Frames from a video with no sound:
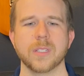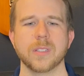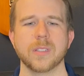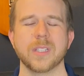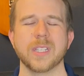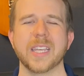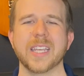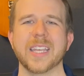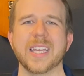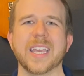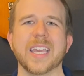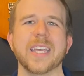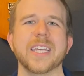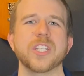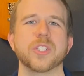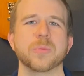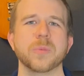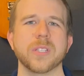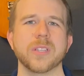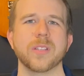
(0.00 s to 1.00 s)

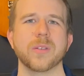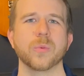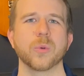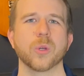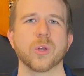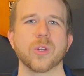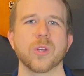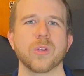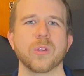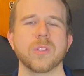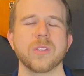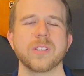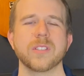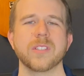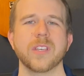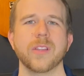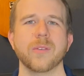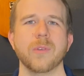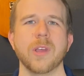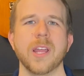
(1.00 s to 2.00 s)
engagement that we're currently
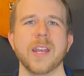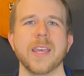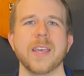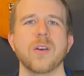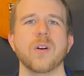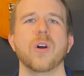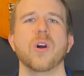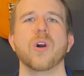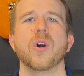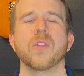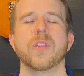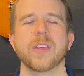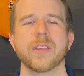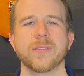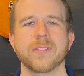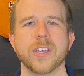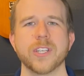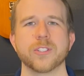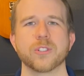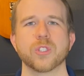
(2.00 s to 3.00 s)
seeing right now, all the
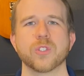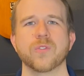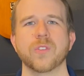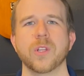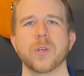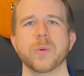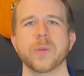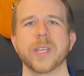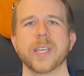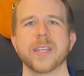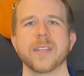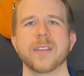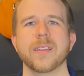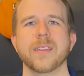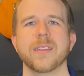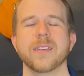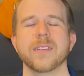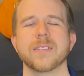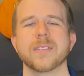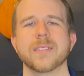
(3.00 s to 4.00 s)
investors flowing into
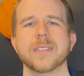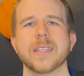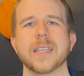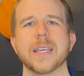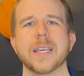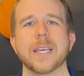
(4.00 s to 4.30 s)
this,